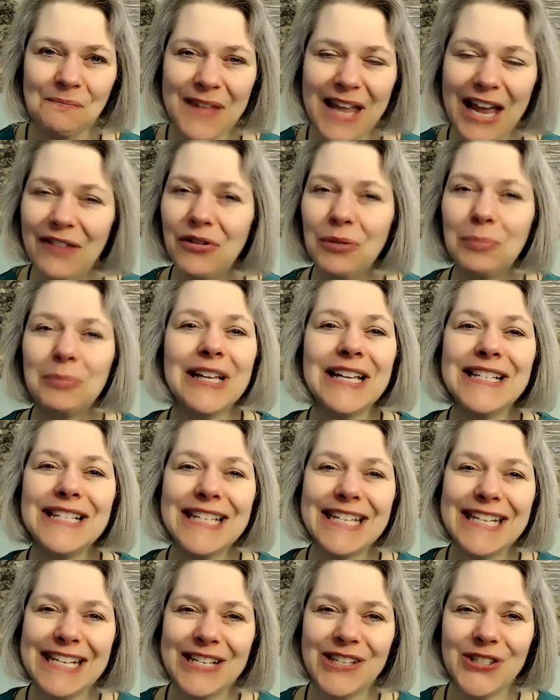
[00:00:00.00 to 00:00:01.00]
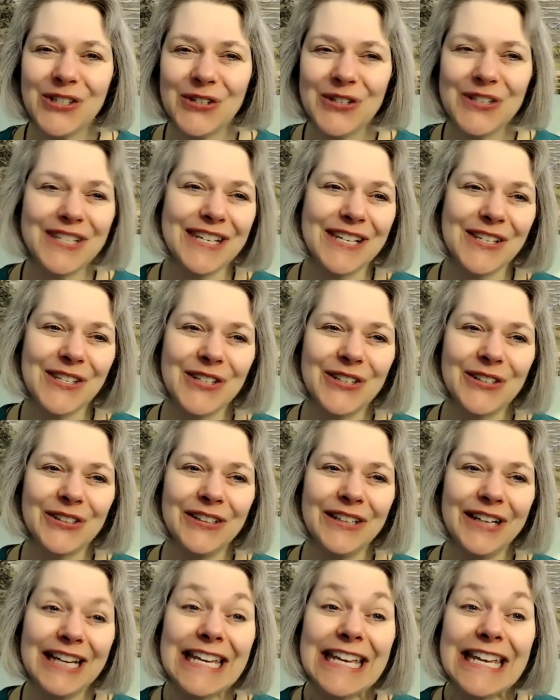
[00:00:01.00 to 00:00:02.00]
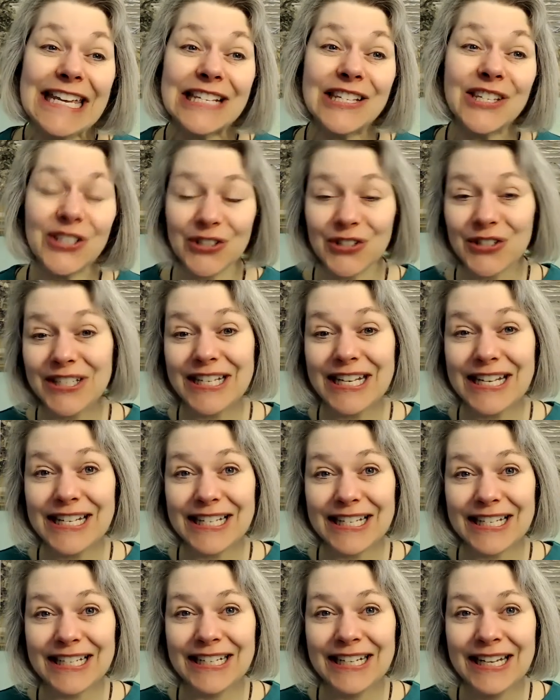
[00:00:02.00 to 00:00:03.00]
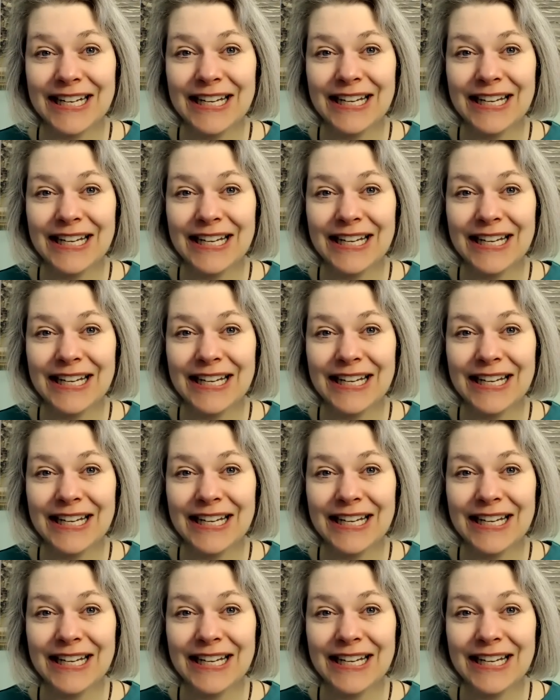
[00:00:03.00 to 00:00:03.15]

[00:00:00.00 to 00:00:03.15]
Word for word: Have a blessed Easter, Easter, Easter season,